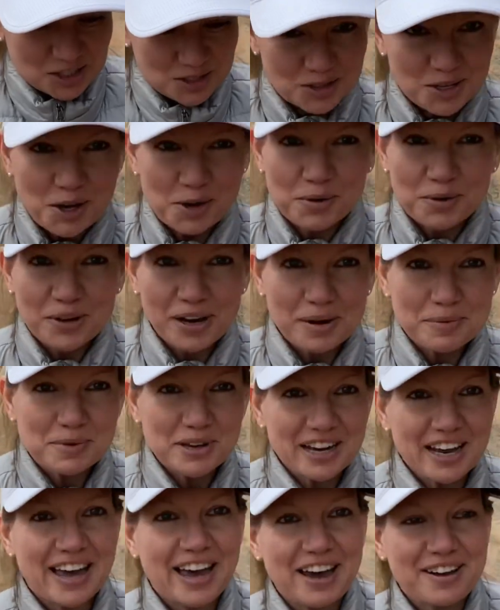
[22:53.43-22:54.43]
know I'm
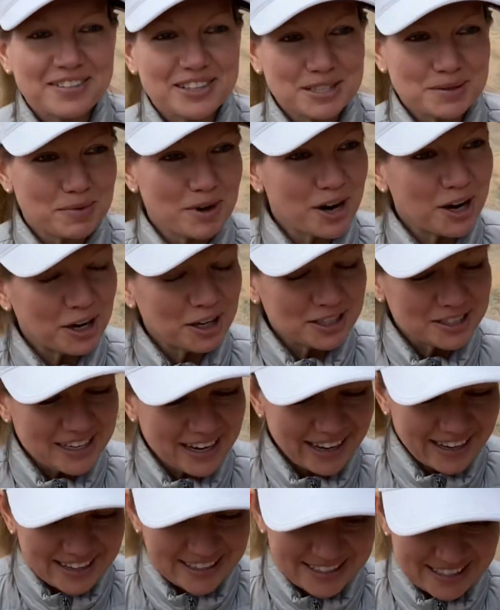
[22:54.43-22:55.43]
gonna have some hard
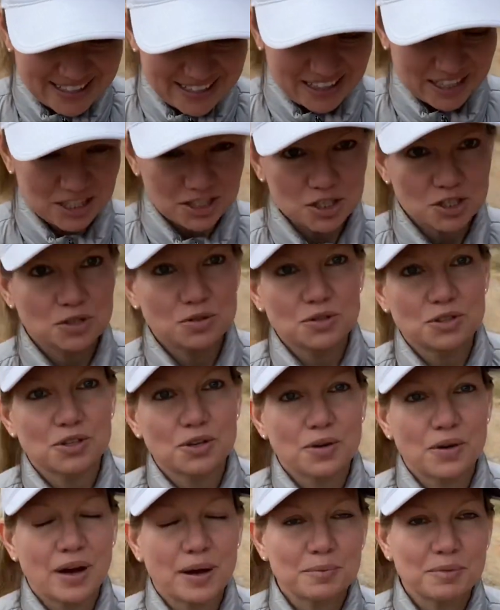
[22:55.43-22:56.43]
days, and I do
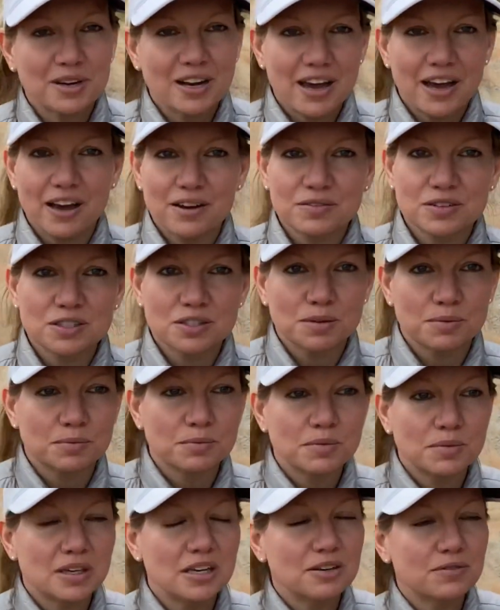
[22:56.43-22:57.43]
know I'm gonna have
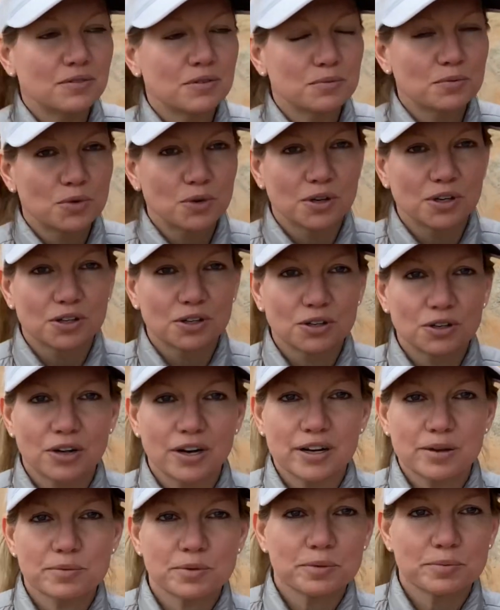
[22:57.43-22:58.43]
some even more
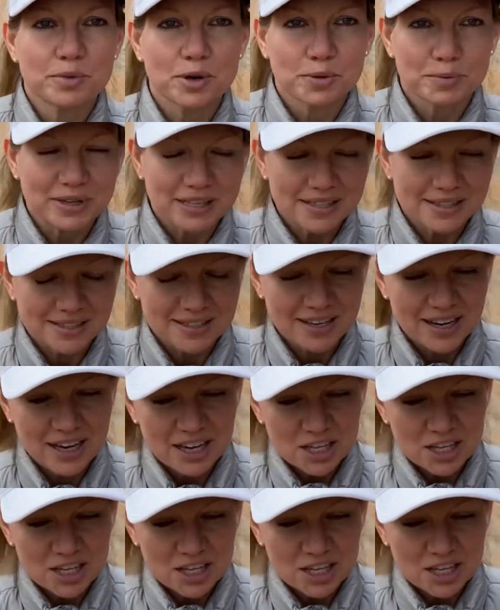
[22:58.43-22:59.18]
incredible moments.